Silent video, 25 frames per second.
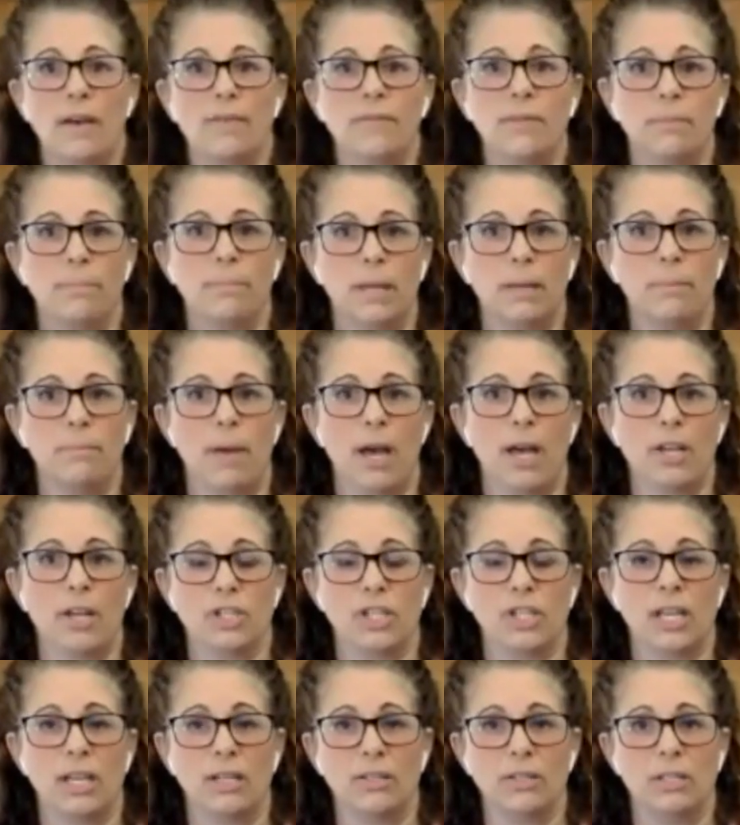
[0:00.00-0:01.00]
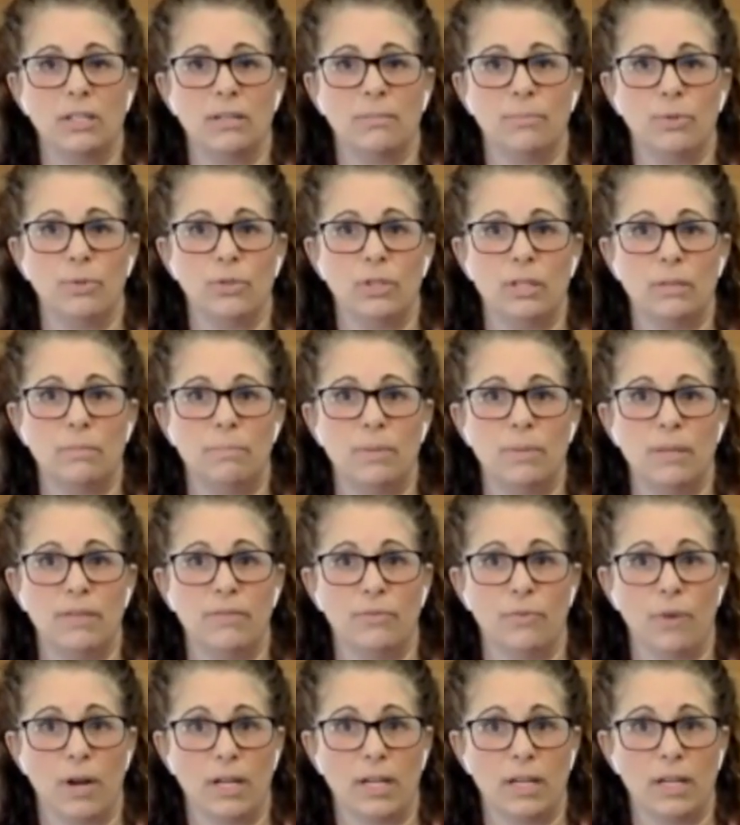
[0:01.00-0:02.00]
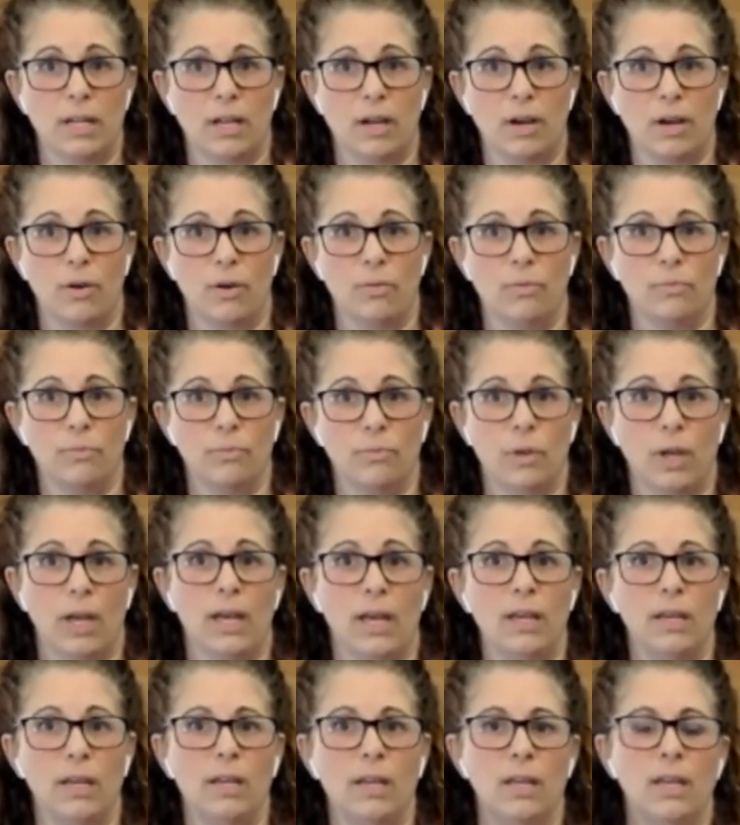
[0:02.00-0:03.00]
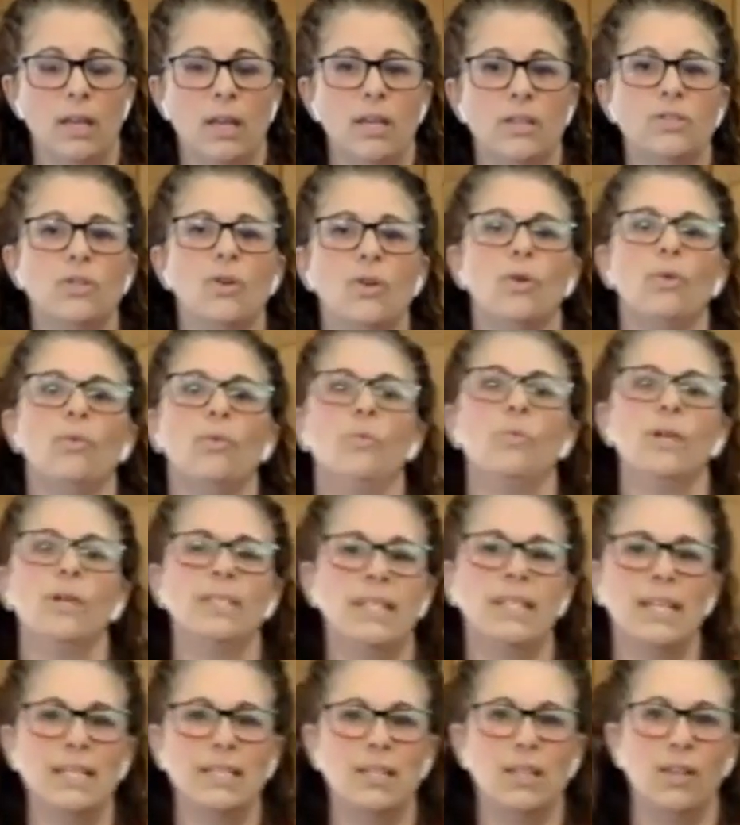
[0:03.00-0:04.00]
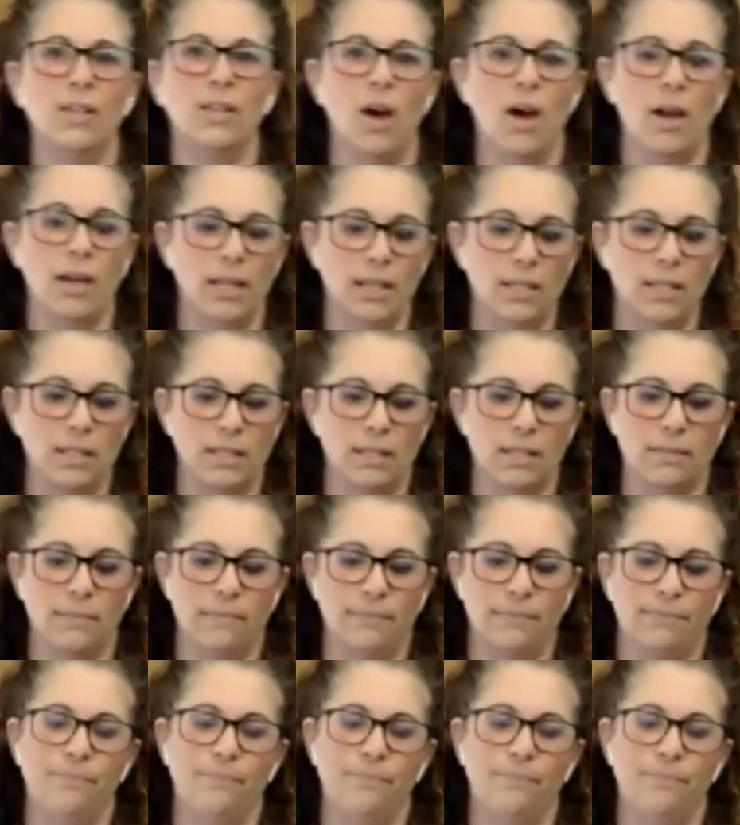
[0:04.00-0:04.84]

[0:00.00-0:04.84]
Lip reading: you have the big batch calcium boosted beef ready to go, okay? So what takes the longest?